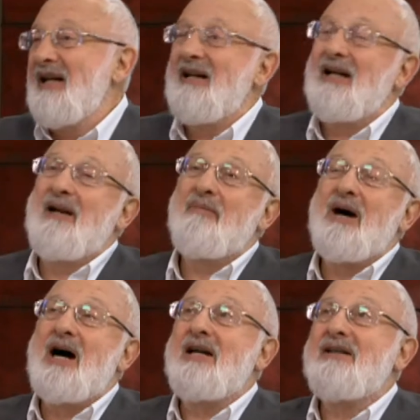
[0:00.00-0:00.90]
You do it
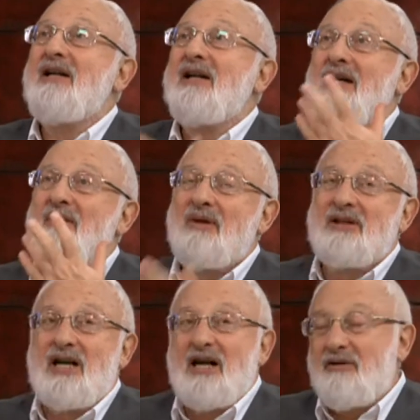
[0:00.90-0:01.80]
on purpose,
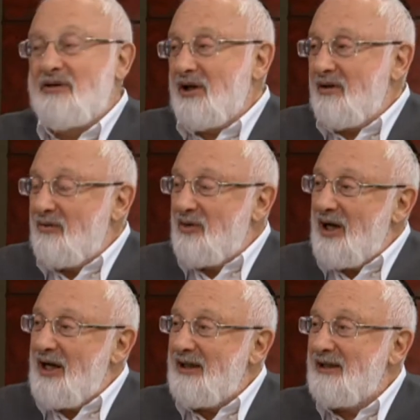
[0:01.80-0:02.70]
in
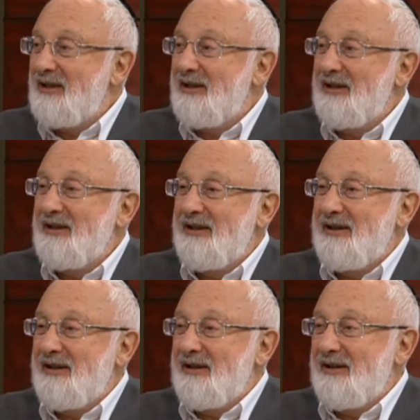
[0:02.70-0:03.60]
order
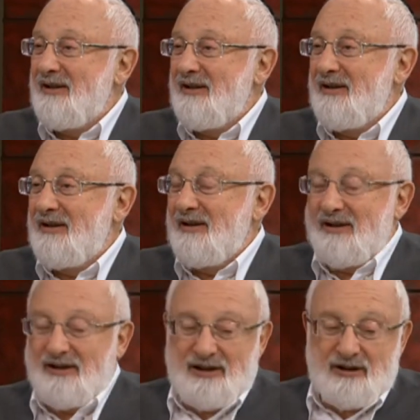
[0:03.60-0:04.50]
to achieve
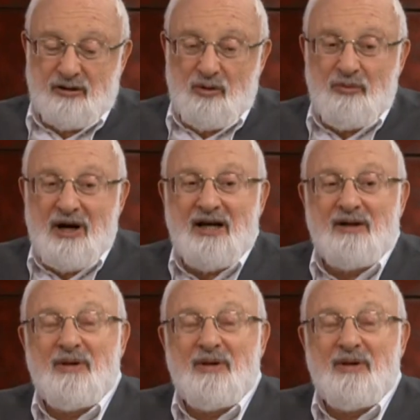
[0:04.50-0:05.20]
a higher goal.